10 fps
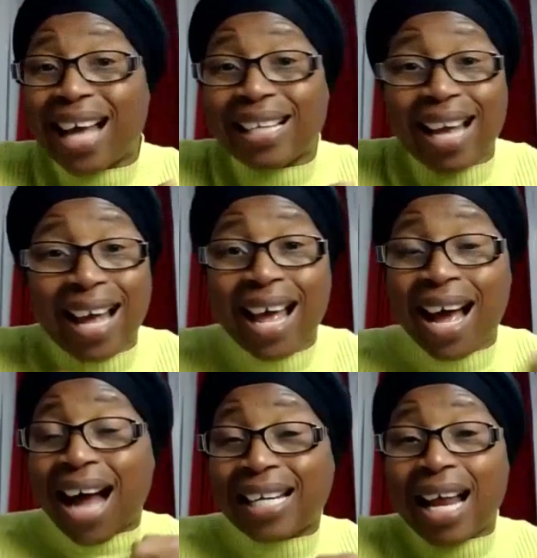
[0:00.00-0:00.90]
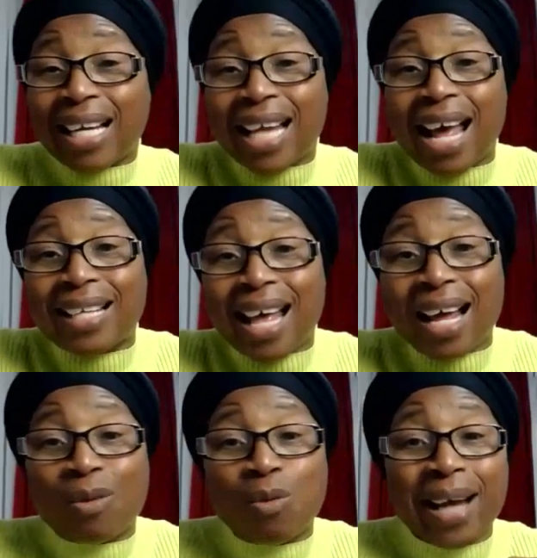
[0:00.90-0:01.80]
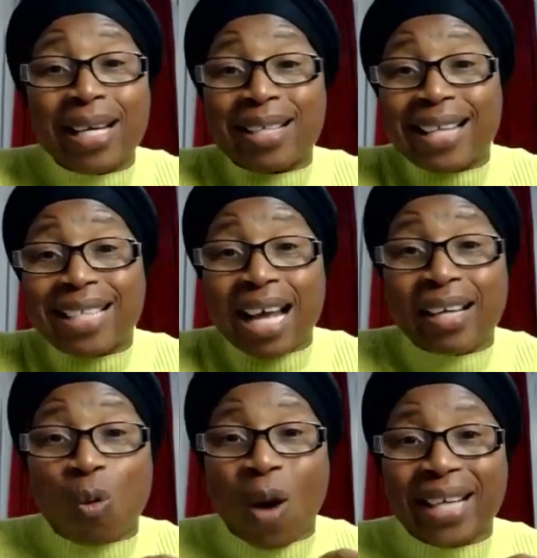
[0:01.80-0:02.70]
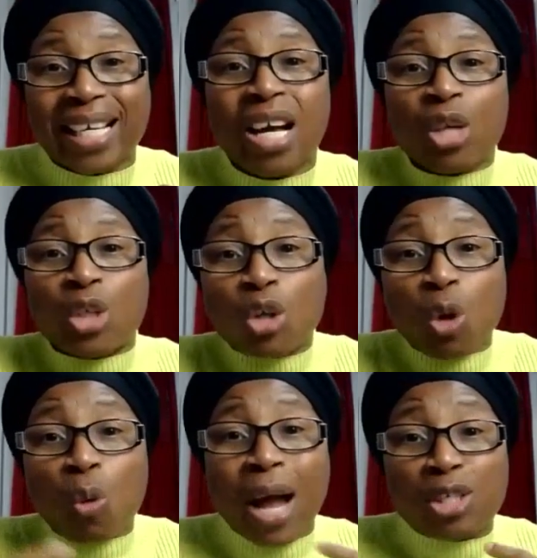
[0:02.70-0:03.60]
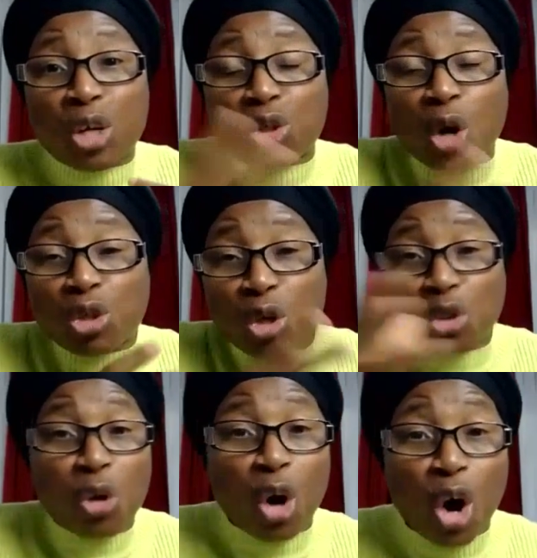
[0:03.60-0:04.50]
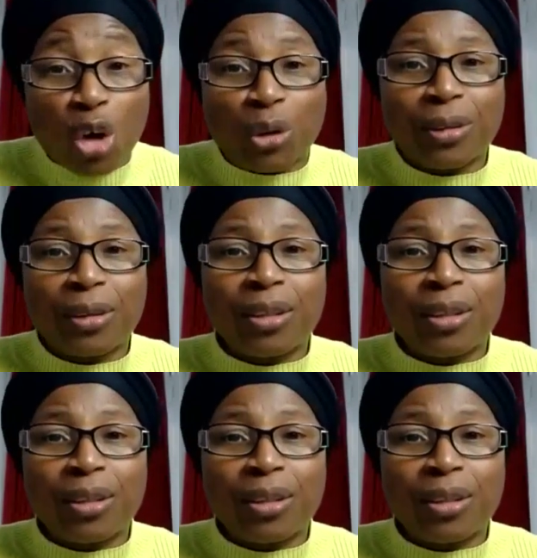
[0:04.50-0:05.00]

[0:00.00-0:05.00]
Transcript: and the and the and the, and, the, and wear red and the white, not to wear so so so so color.